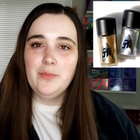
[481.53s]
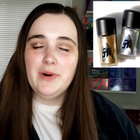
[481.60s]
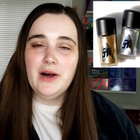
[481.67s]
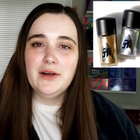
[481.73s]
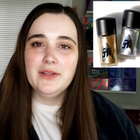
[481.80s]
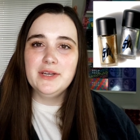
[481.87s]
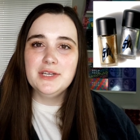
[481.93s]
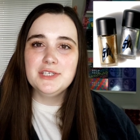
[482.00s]

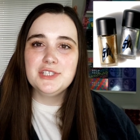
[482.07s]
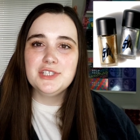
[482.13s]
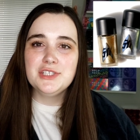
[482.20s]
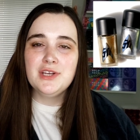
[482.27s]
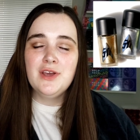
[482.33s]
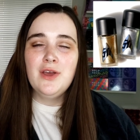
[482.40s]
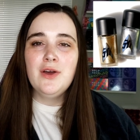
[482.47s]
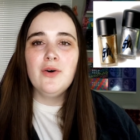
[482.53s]
polish
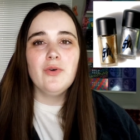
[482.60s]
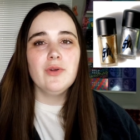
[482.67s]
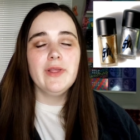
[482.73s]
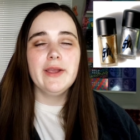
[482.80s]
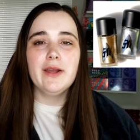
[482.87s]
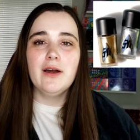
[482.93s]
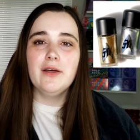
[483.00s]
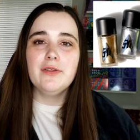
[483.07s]
or
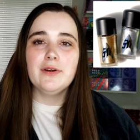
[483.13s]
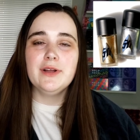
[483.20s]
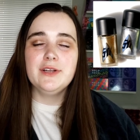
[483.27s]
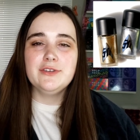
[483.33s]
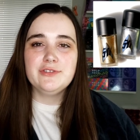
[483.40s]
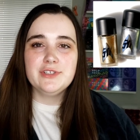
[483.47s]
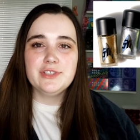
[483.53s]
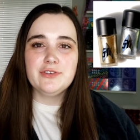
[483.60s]
like other
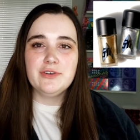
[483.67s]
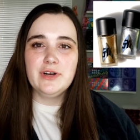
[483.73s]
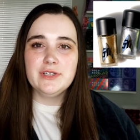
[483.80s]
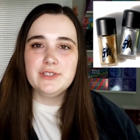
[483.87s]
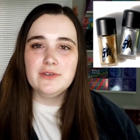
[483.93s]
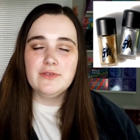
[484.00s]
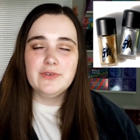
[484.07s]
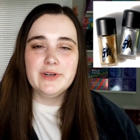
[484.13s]
interests
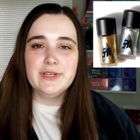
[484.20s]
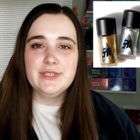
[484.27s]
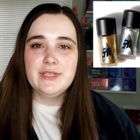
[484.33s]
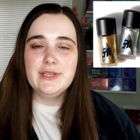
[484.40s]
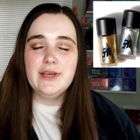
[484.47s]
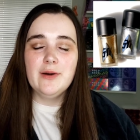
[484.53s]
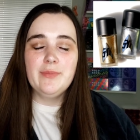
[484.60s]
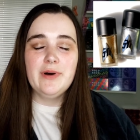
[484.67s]
crossover into
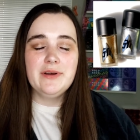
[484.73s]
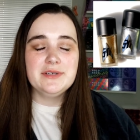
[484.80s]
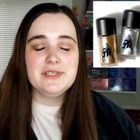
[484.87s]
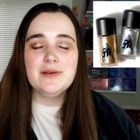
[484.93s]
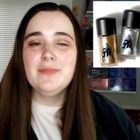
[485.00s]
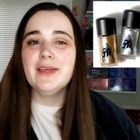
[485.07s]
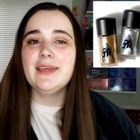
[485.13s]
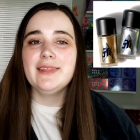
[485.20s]
nail polish
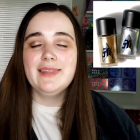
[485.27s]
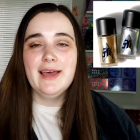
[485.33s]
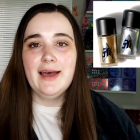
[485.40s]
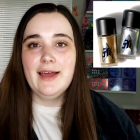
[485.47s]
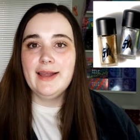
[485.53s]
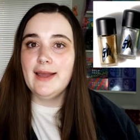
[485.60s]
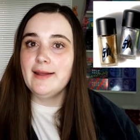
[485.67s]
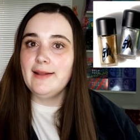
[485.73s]
i'm like that
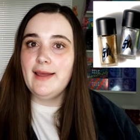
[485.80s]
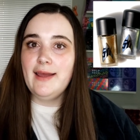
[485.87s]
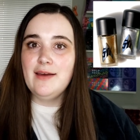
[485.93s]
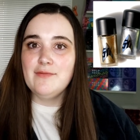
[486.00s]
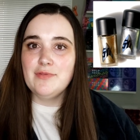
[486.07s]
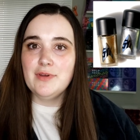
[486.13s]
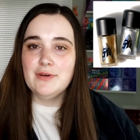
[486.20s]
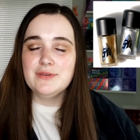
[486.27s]
i gotta
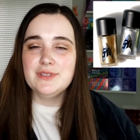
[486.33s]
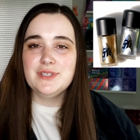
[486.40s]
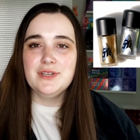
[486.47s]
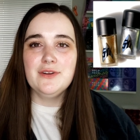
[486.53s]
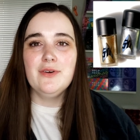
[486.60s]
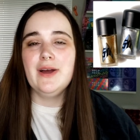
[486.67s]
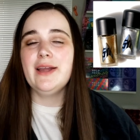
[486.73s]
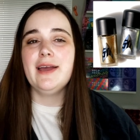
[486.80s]
have those you
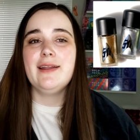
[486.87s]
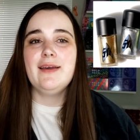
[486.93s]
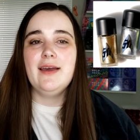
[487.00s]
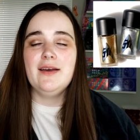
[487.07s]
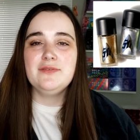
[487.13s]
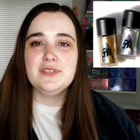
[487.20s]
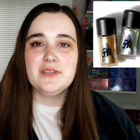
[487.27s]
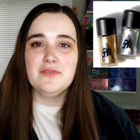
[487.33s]
know i gotta
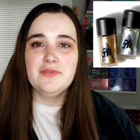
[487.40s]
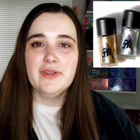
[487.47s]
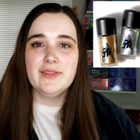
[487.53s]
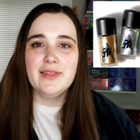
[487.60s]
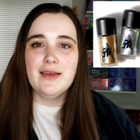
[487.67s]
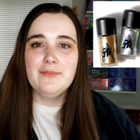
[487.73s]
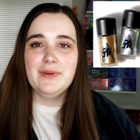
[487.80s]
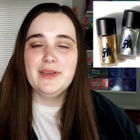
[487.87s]
have stuff like
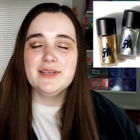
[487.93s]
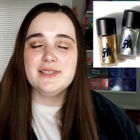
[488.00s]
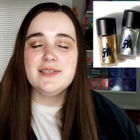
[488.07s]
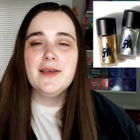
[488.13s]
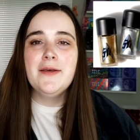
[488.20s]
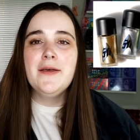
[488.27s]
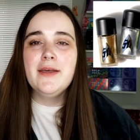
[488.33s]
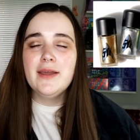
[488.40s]
that because
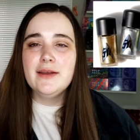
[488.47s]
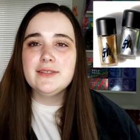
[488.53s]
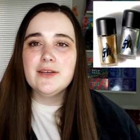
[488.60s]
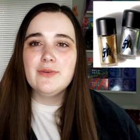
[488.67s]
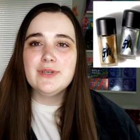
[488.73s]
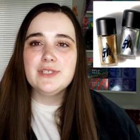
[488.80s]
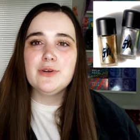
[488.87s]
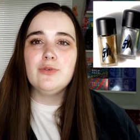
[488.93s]
it's
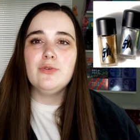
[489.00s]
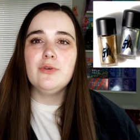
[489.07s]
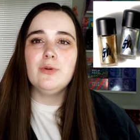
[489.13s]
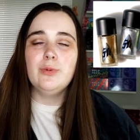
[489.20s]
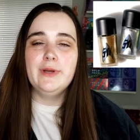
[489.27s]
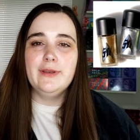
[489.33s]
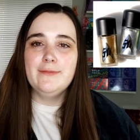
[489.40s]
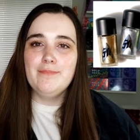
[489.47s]
always cool
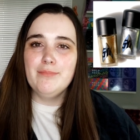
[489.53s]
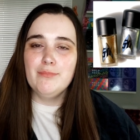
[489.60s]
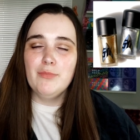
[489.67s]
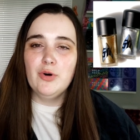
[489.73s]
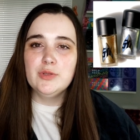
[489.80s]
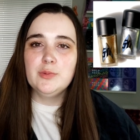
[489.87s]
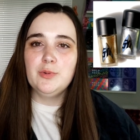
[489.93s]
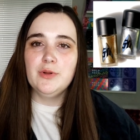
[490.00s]
when
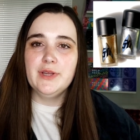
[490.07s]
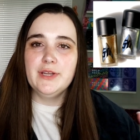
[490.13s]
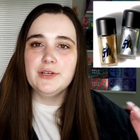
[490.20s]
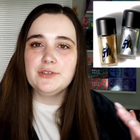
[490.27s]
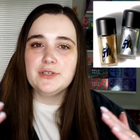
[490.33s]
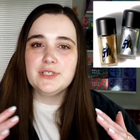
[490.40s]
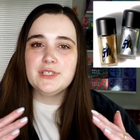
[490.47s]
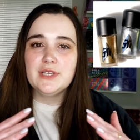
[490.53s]
multiple
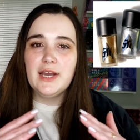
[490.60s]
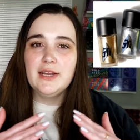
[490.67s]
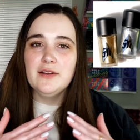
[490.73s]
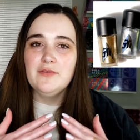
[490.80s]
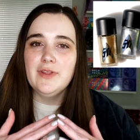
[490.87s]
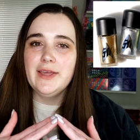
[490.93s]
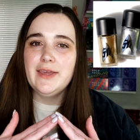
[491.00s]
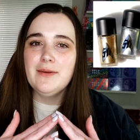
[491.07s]
interests kind
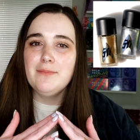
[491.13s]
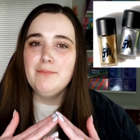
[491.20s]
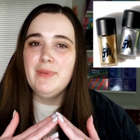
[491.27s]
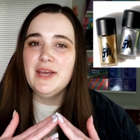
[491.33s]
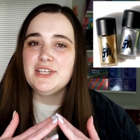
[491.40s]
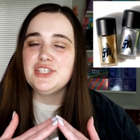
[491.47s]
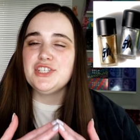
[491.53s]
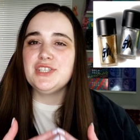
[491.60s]
of like
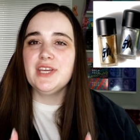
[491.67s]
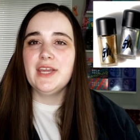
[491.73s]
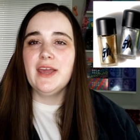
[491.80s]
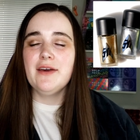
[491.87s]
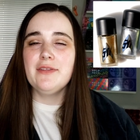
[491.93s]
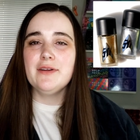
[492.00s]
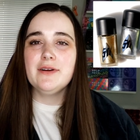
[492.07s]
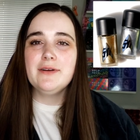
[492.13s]
mesh
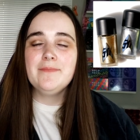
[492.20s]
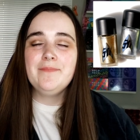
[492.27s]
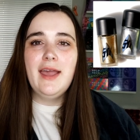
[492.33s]
together